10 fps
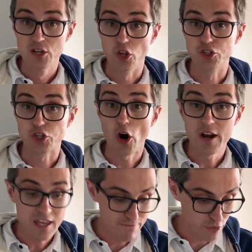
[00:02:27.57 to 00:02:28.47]

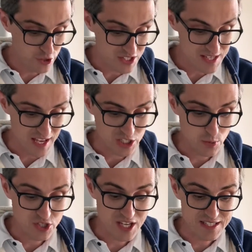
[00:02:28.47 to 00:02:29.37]
Starting in verse 6,
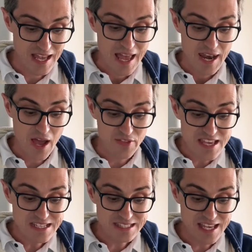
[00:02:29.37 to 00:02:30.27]
which says, "Now
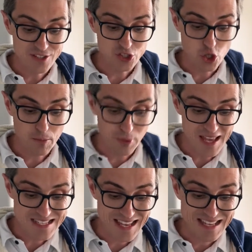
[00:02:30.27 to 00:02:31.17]
these things took
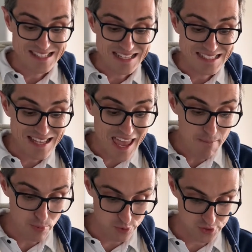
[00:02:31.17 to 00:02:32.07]
place as
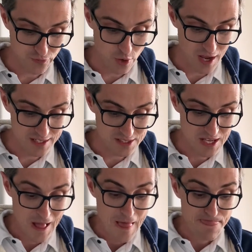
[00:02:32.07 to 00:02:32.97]
examples for us,
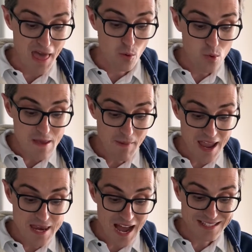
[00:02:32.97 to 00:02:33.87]
that we
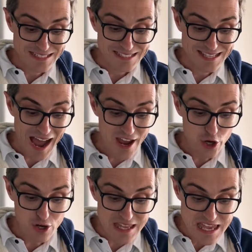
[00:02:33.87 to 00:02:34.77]
might not
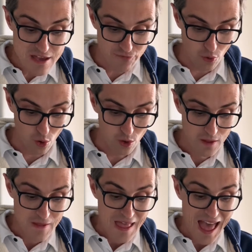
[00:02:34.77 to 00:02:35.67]
desire evil
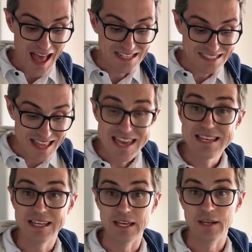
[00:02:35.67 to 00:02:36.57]
as they
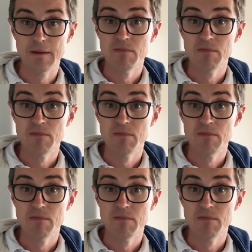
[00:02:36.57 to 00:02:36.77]
did."